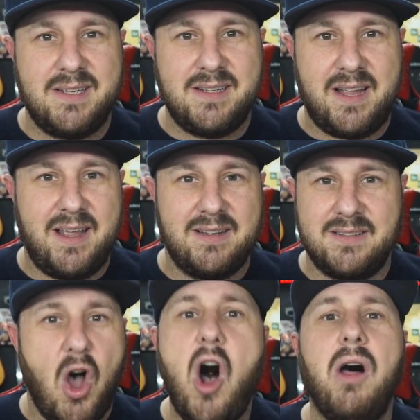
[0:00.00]

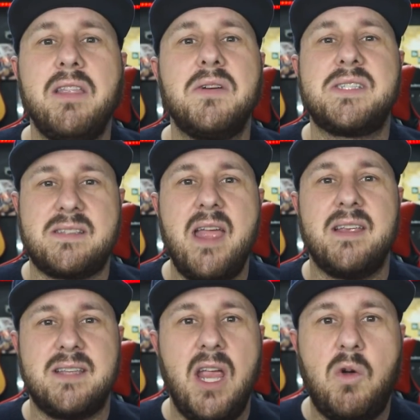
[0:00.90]
And all those
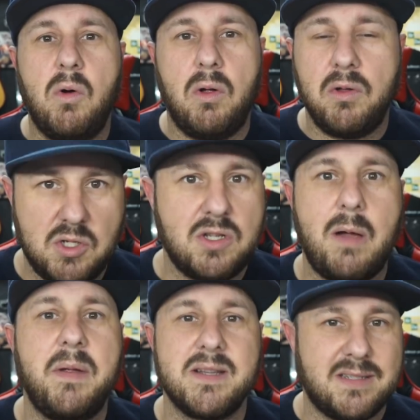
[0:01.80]
things equal you should
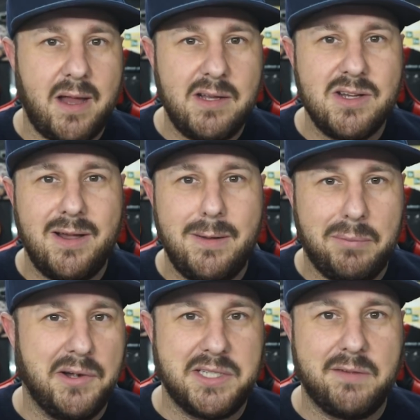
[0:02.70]
not be on a stage
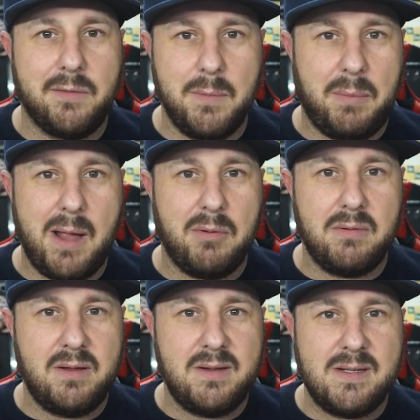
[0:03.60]
preaching from the
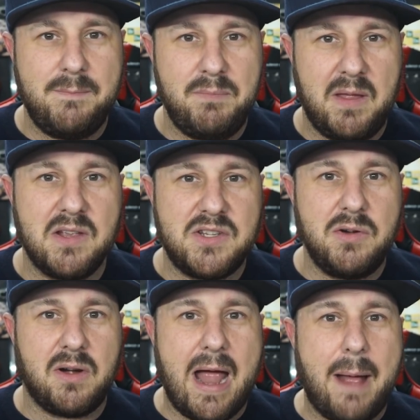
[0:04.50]
Bible because
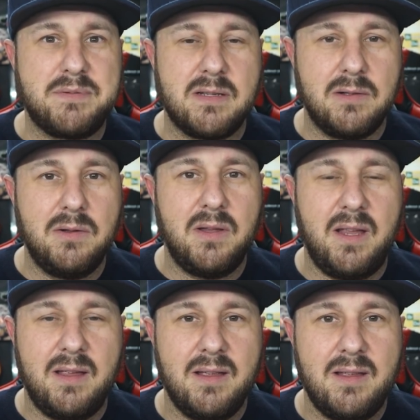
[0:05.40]
you are
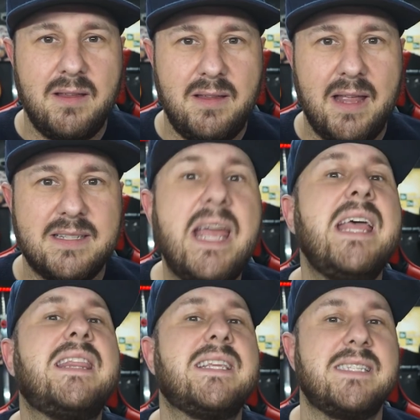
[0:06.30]
absolutely the
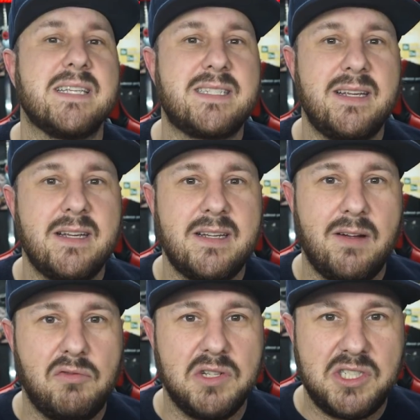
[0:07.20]
antithesis
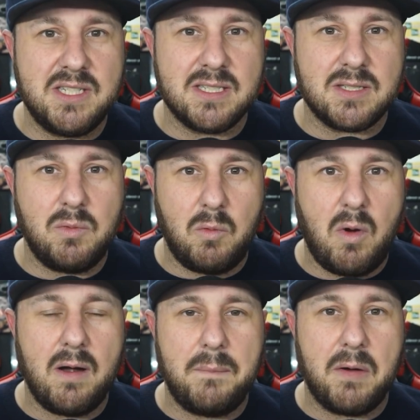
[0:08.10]
of what Jesus would
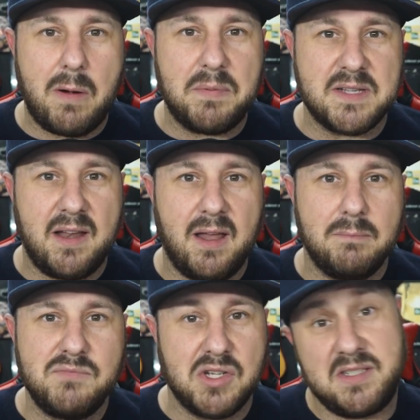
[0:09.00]
want up there representing
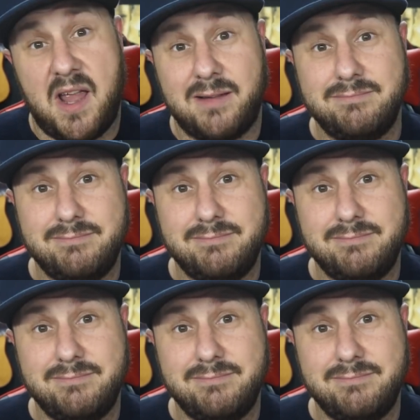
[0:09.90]
him. Just saying.